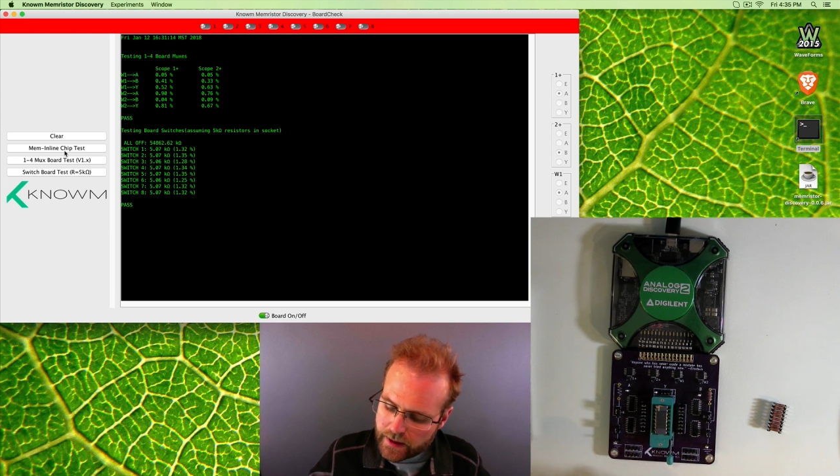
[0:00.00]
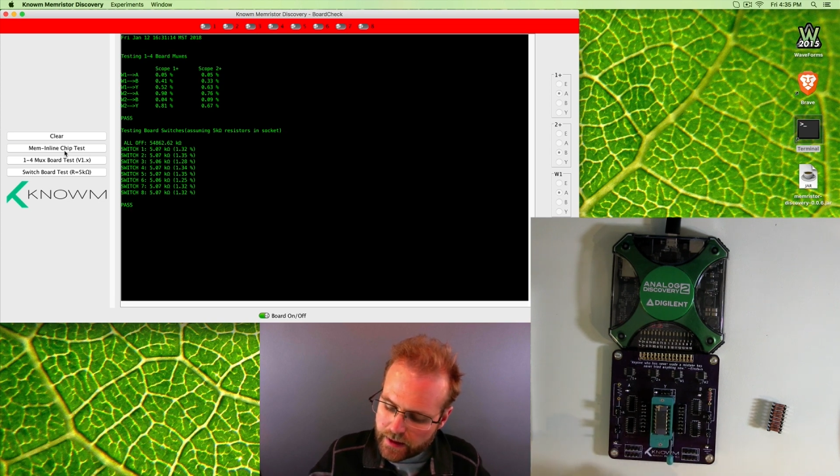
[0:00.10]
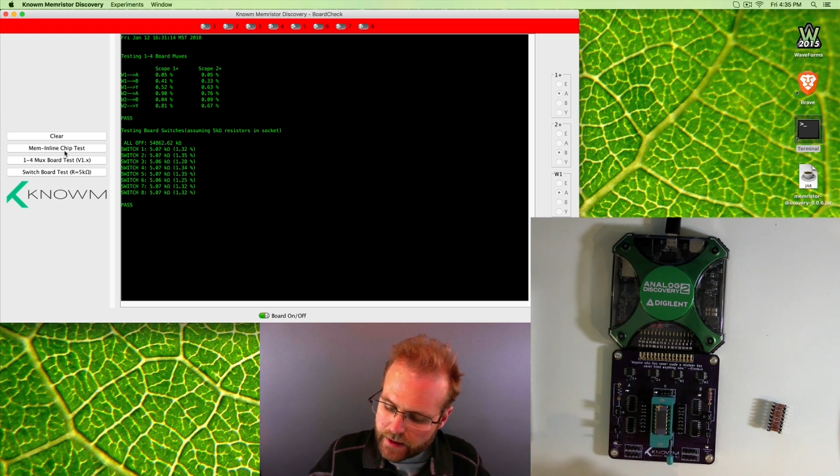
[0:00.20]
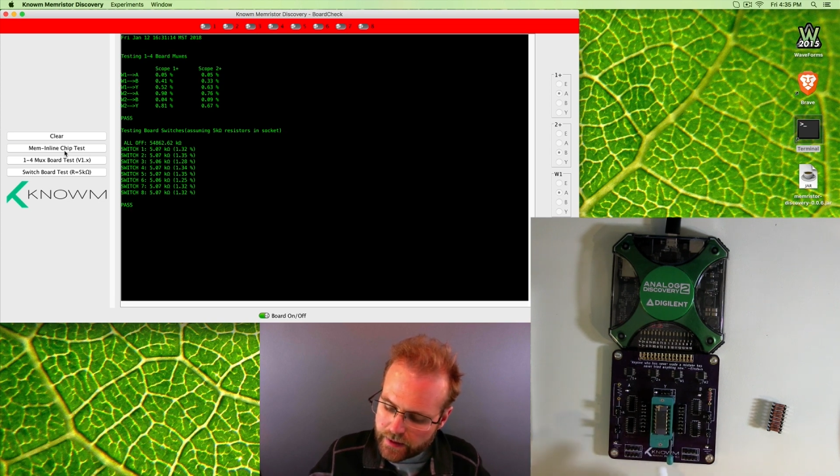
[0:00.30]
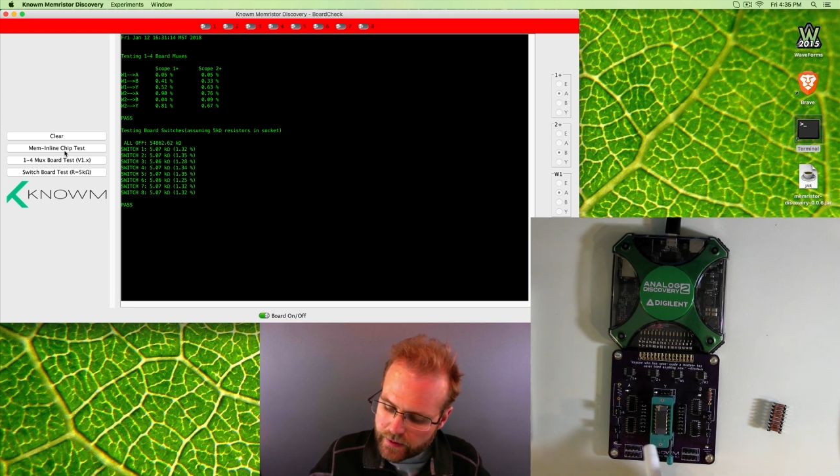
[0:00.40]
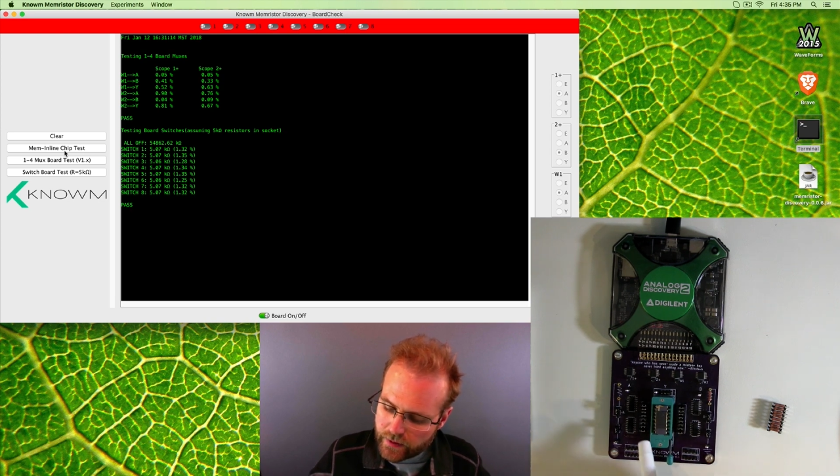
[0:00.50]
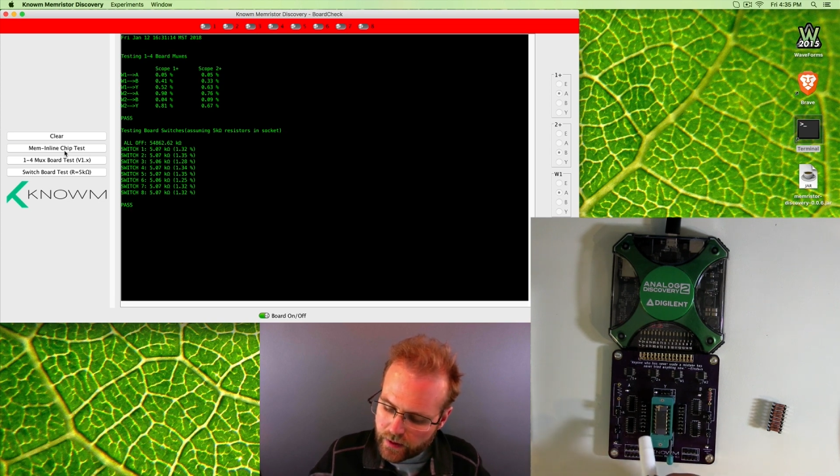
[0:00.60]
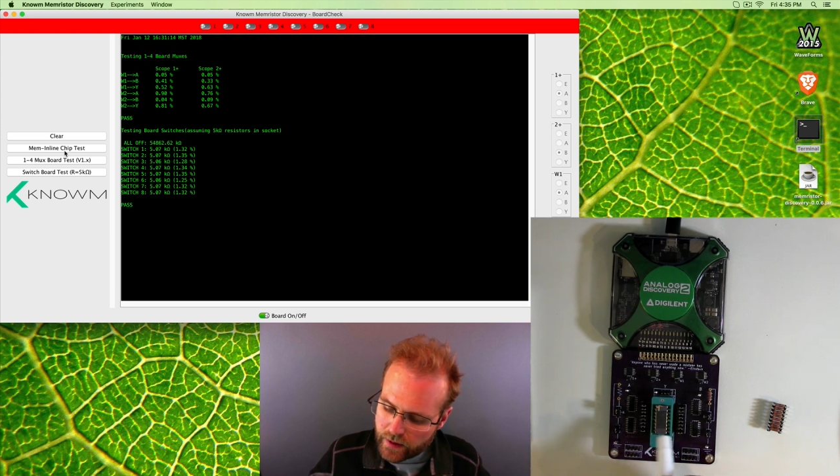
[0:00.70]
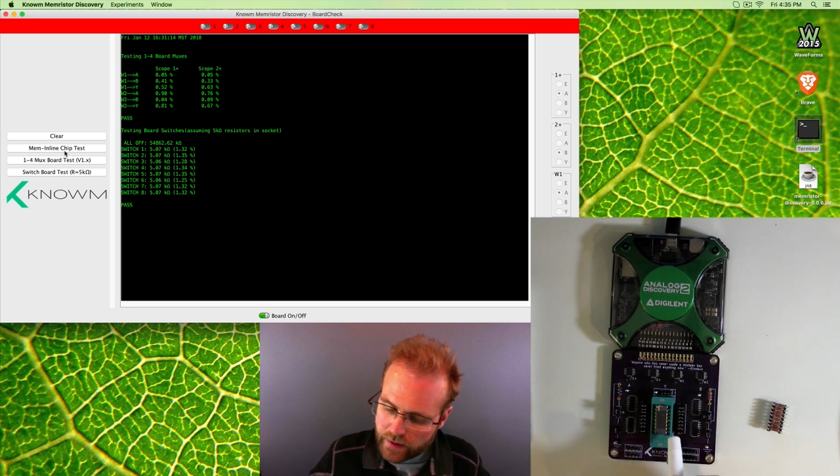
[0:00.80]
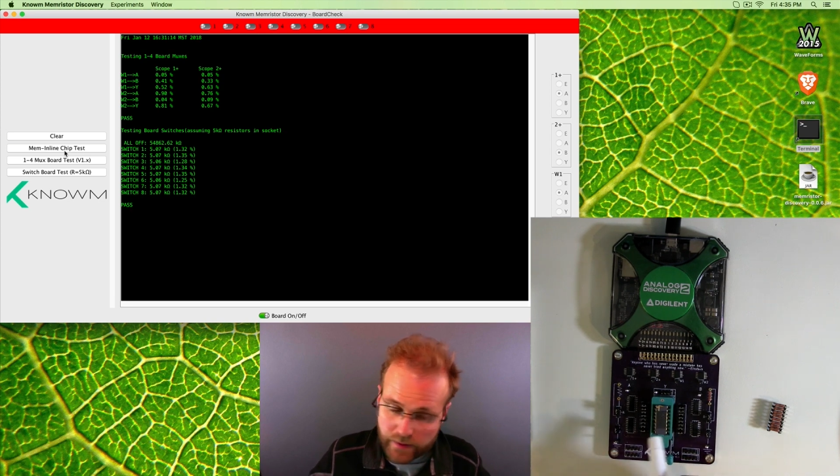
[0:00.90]
There
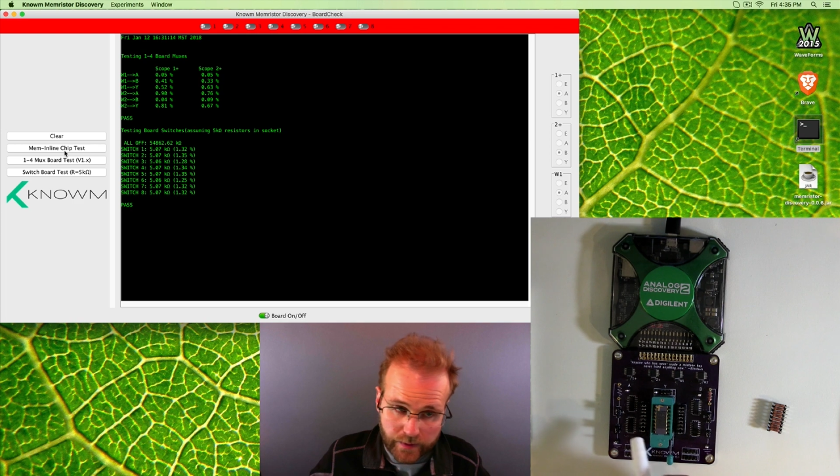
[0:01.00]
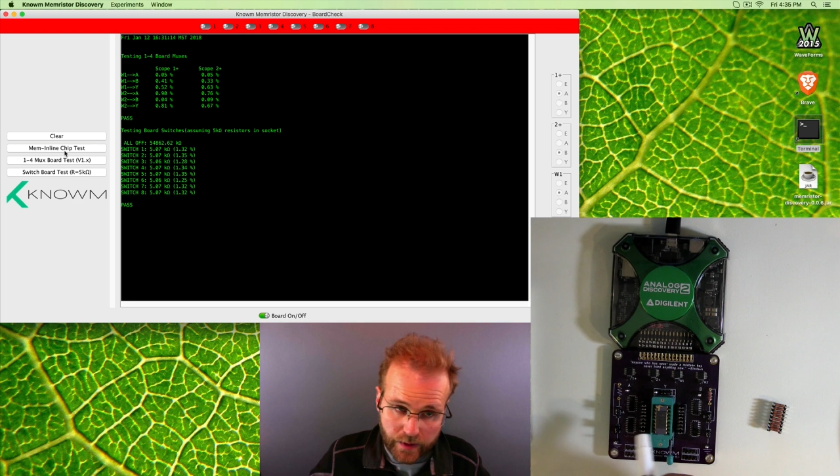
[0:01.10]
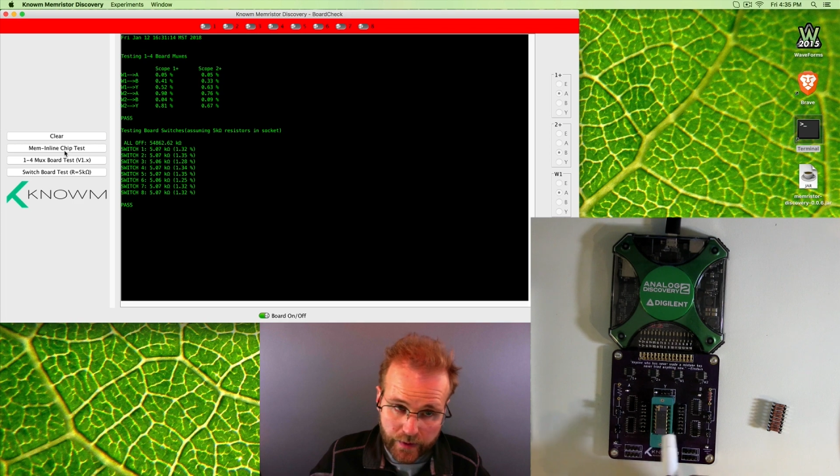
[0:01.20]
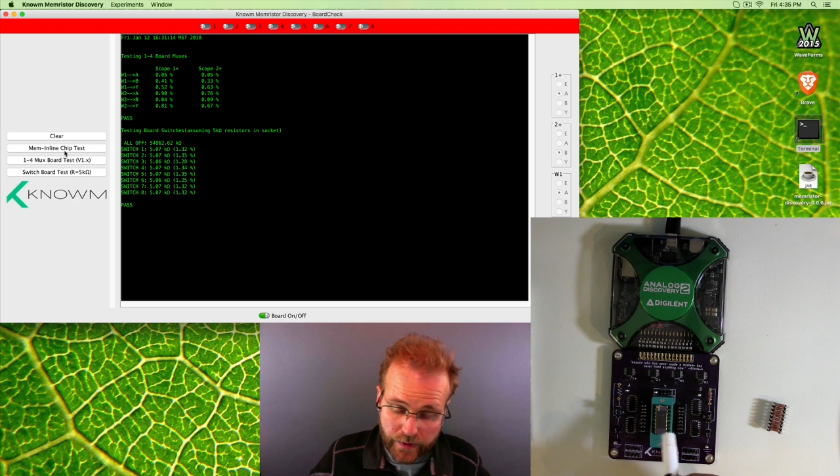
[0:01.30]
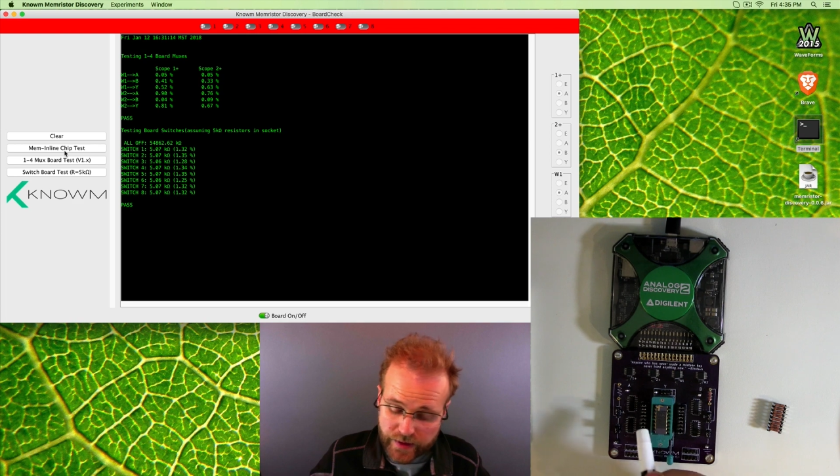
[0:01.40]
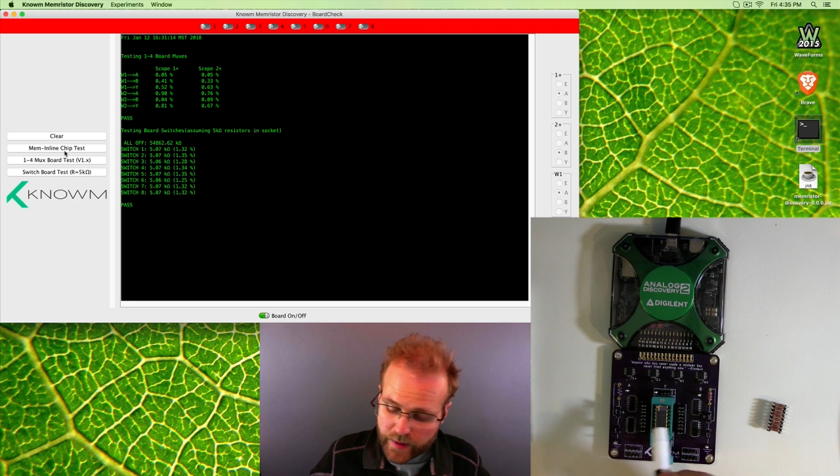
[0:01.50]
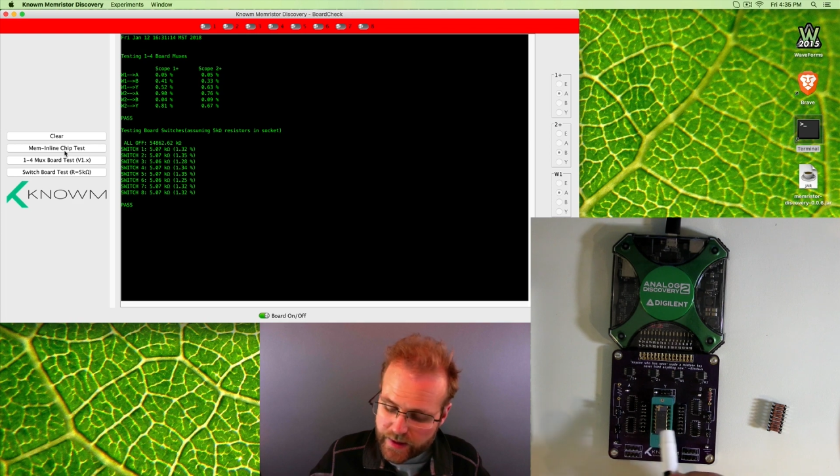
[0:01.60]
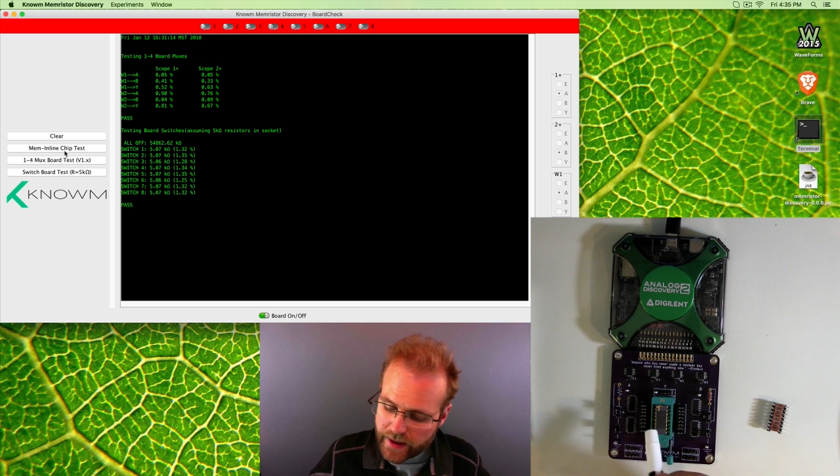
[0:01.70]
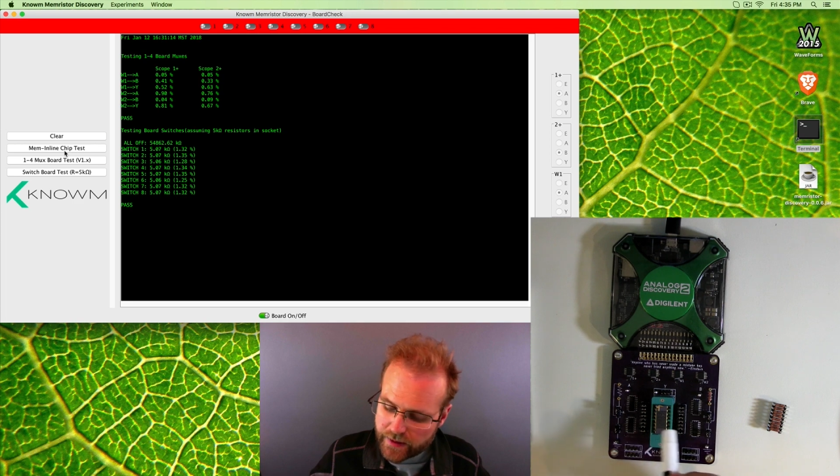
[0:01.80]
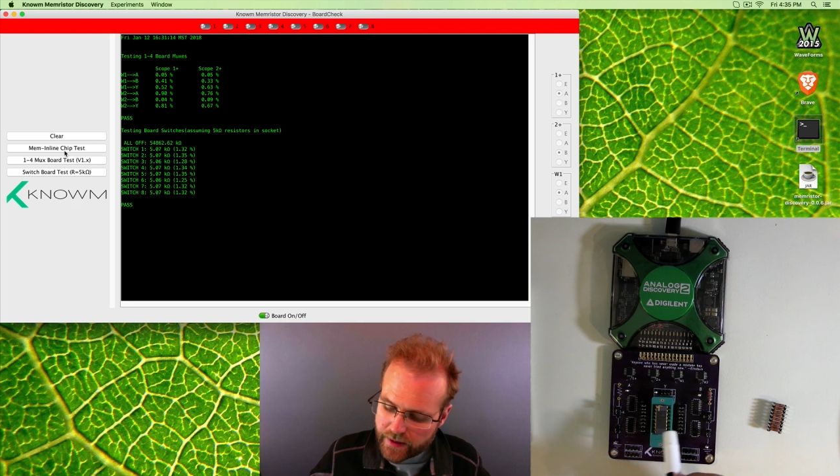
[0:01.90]
are other chips
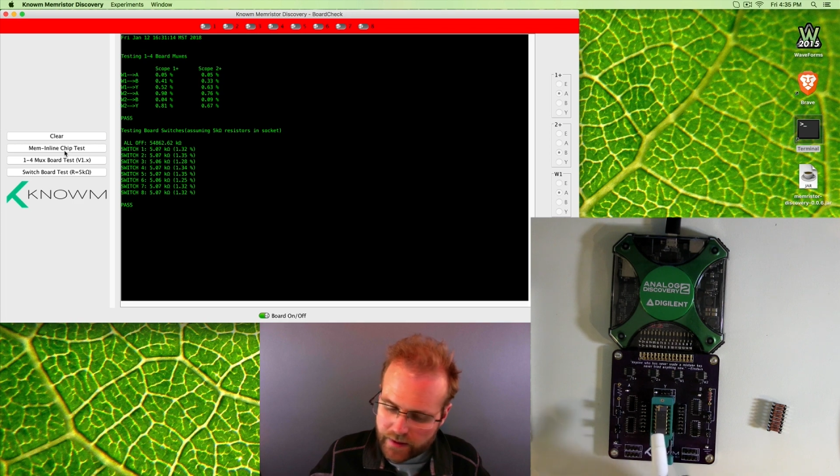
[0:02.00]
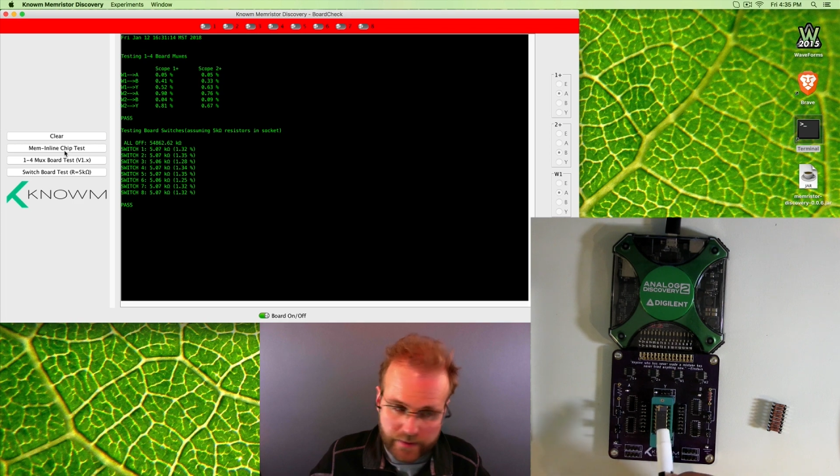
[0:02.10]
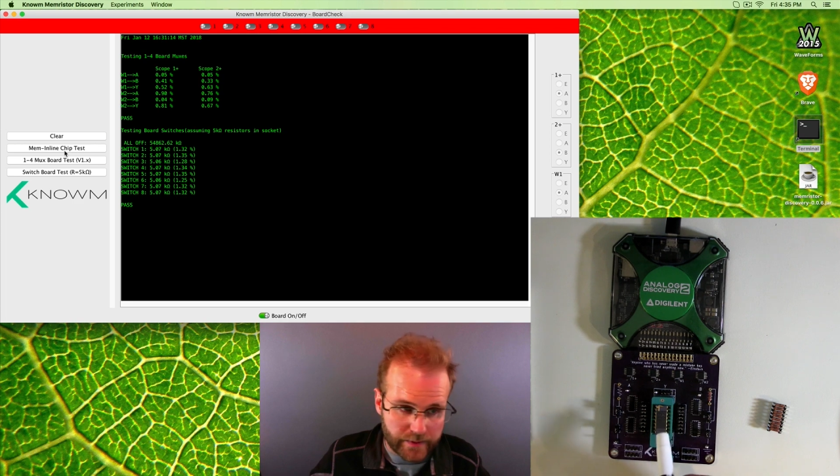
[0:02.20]
out there,